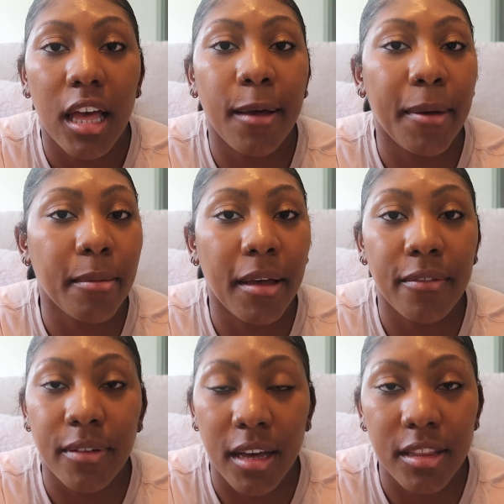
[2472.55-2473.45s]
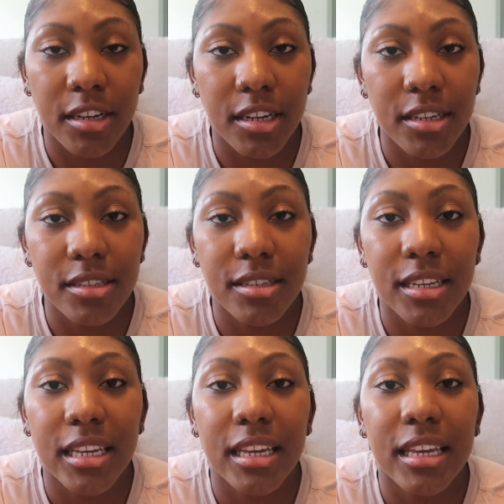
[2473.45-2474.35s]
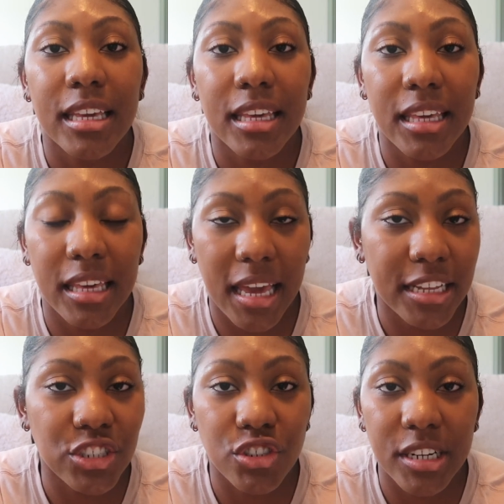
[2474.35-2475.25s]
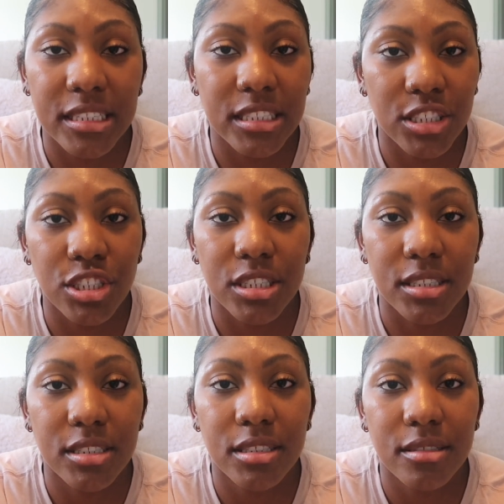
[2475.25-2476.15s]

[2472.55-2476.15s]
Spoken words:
about my father, he has transitioned